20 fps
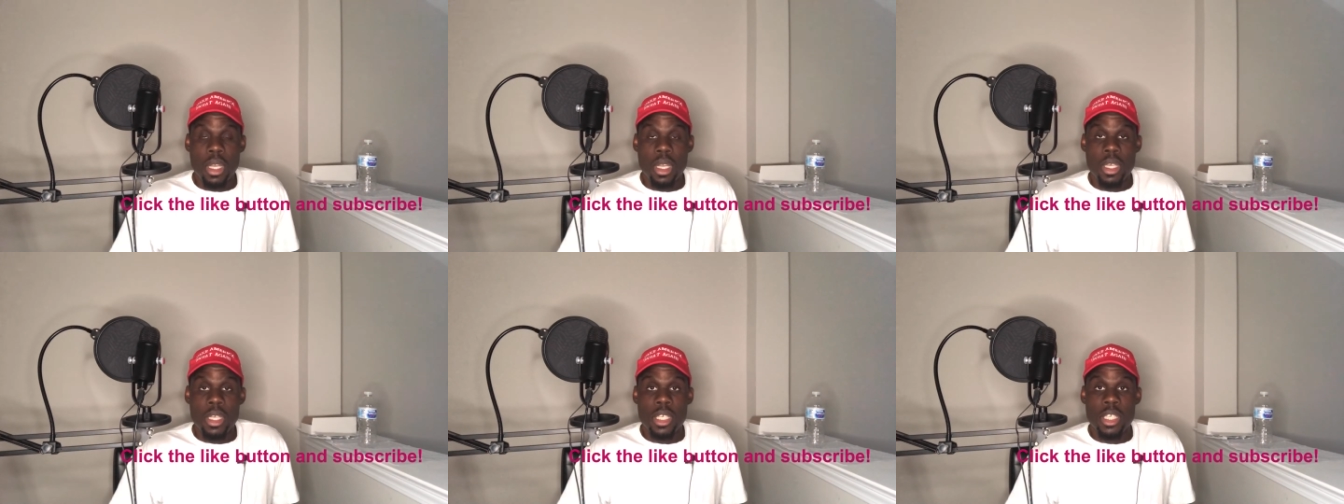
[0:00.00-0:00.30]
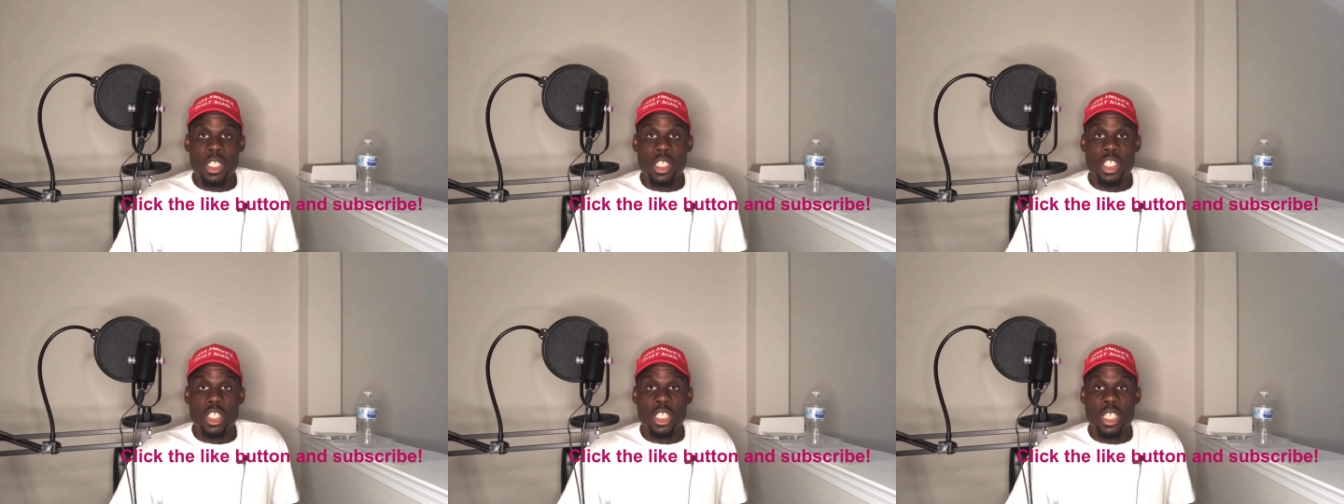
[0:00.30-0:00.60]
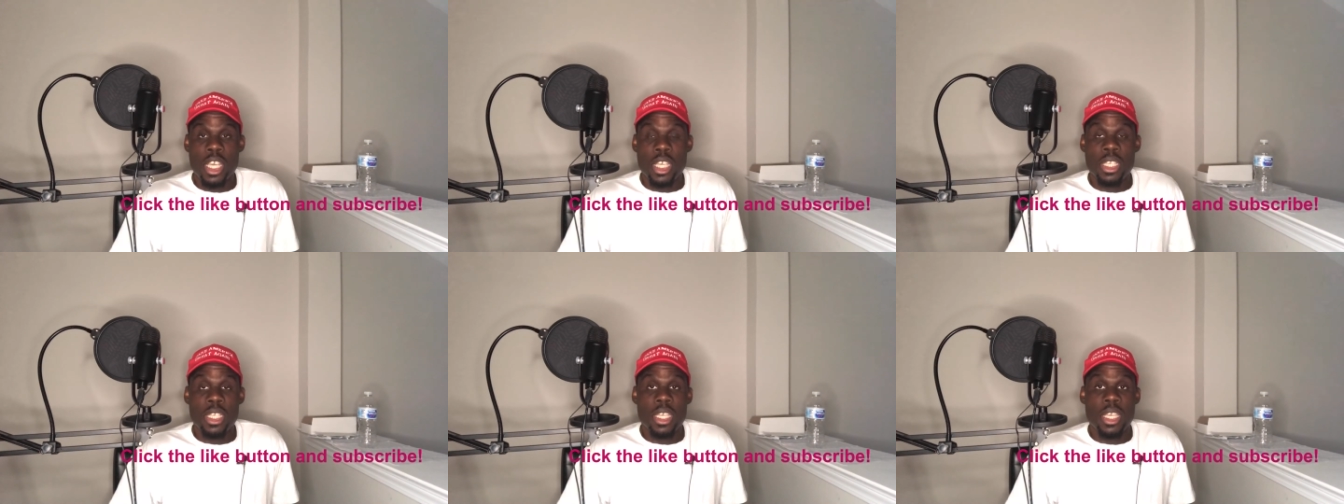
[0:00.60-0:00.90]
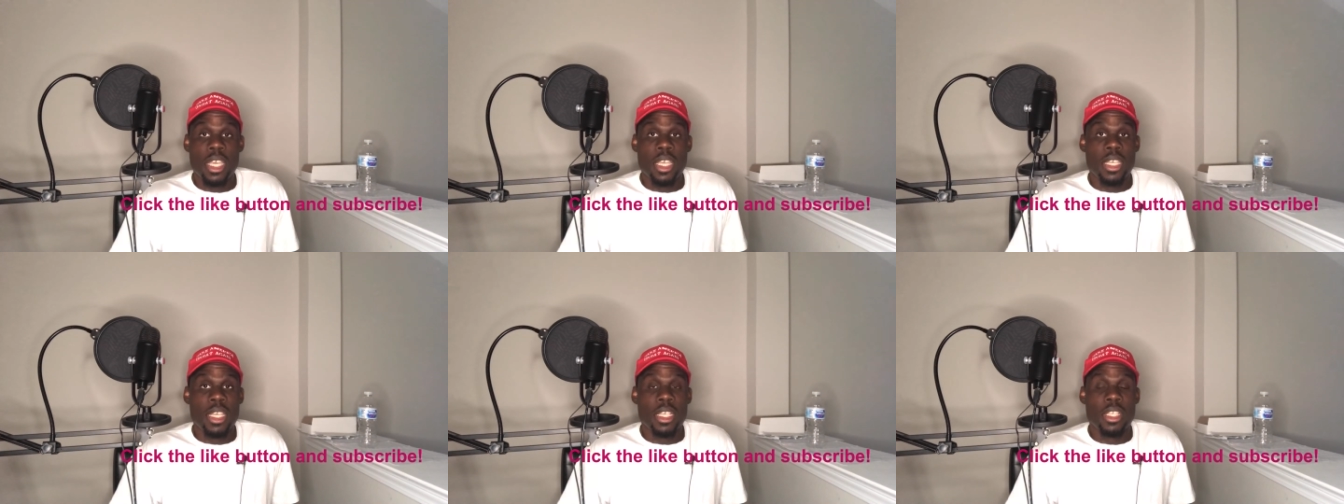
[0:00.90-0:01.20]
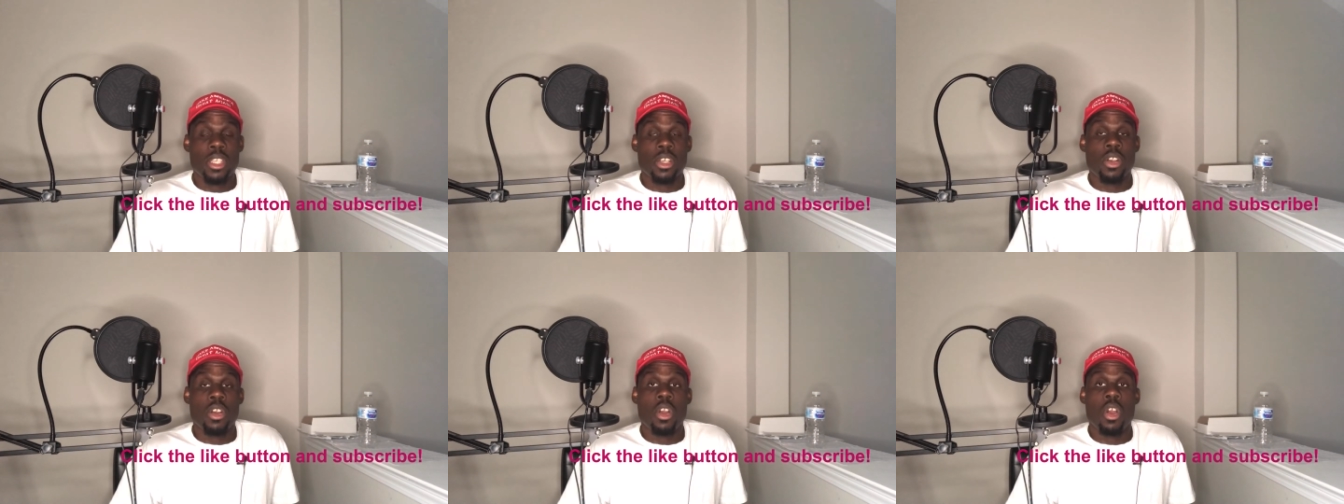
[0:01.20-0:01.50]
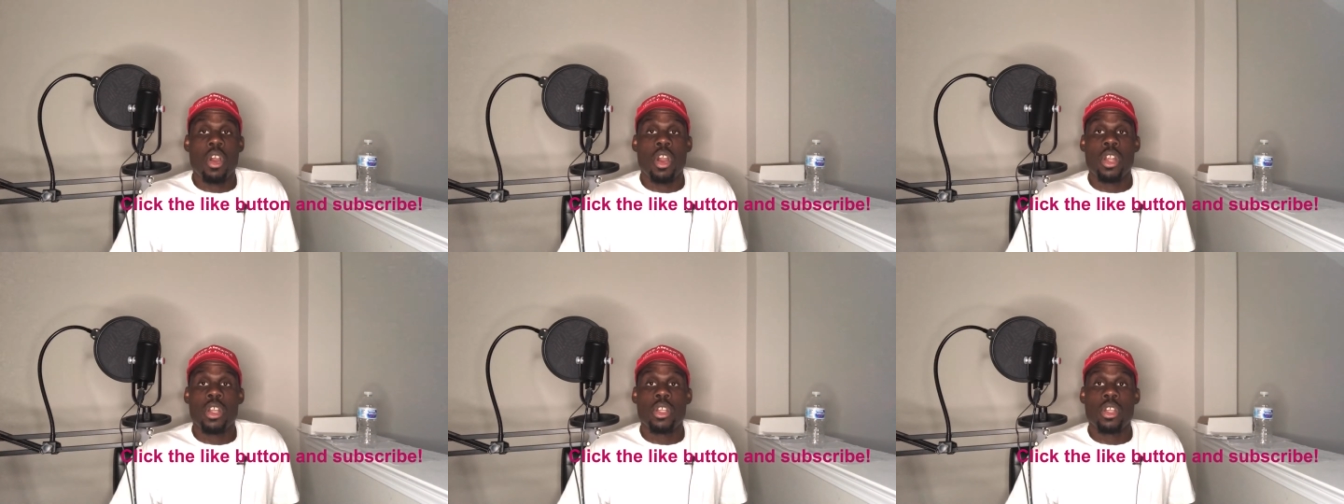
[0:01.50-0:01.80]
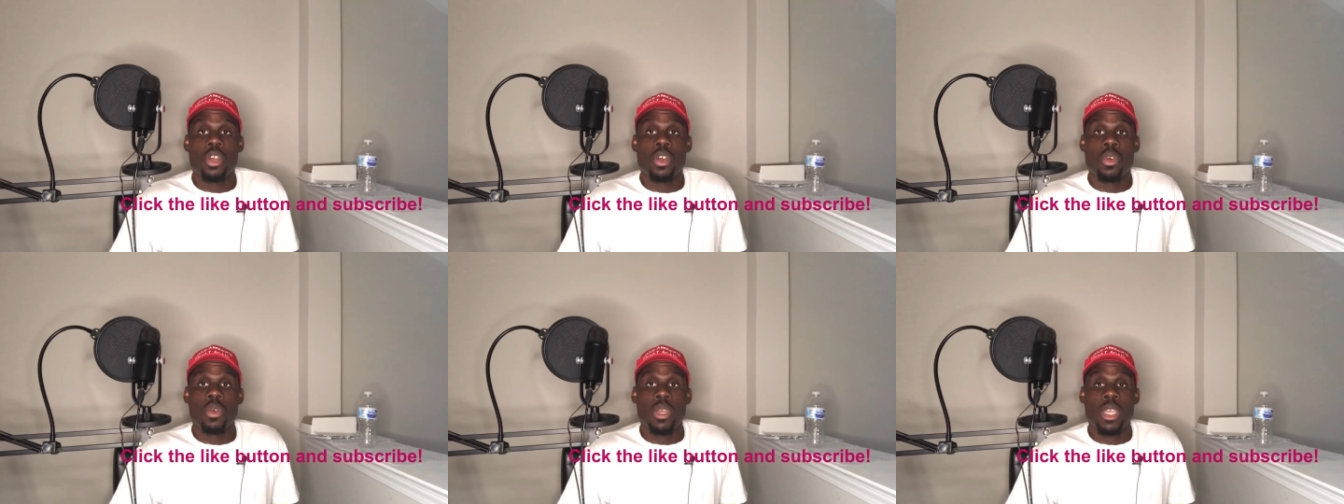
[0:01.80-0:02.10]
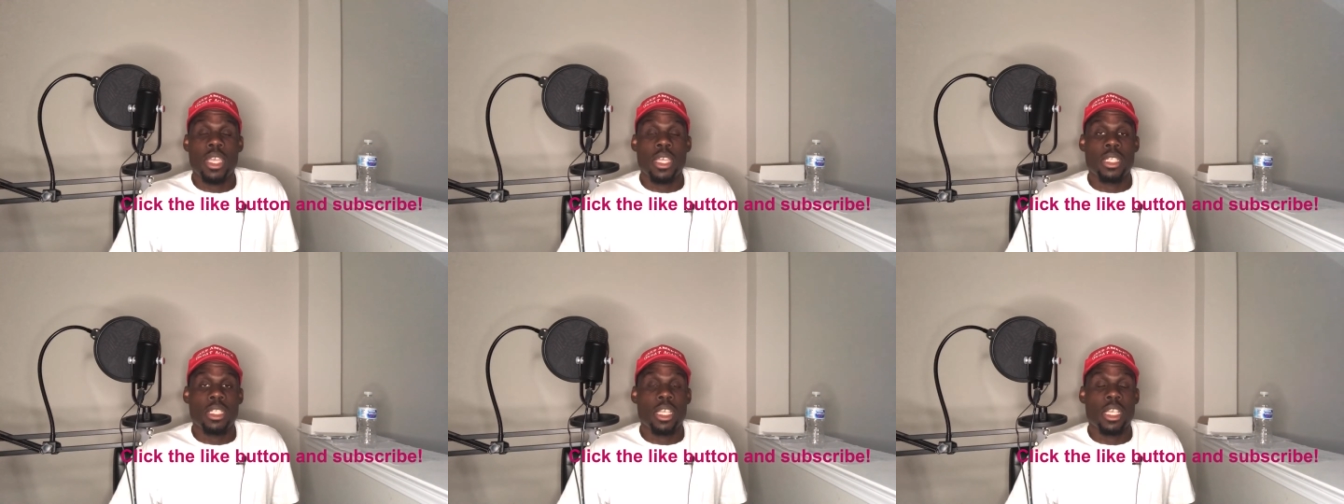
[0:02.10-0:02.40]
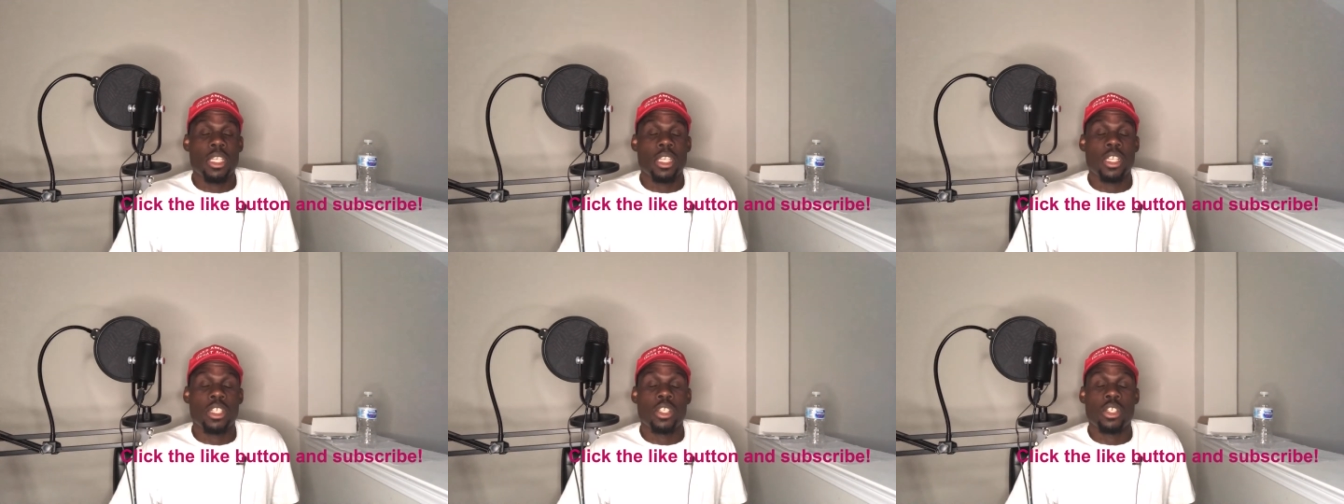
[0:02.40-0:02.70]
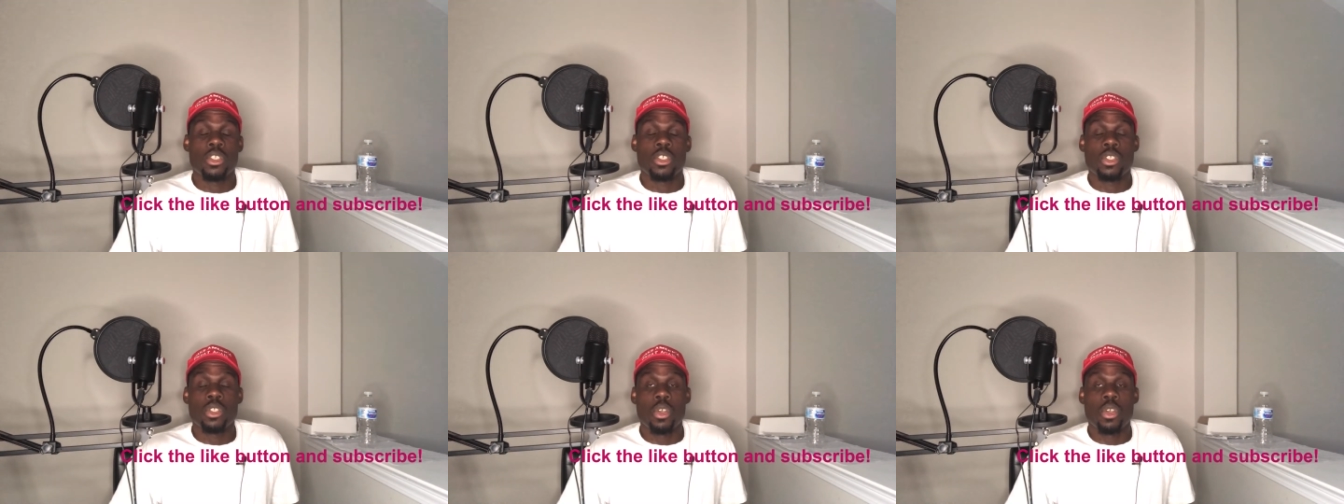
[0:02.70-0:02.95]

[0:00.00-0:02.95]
is checked, and that there's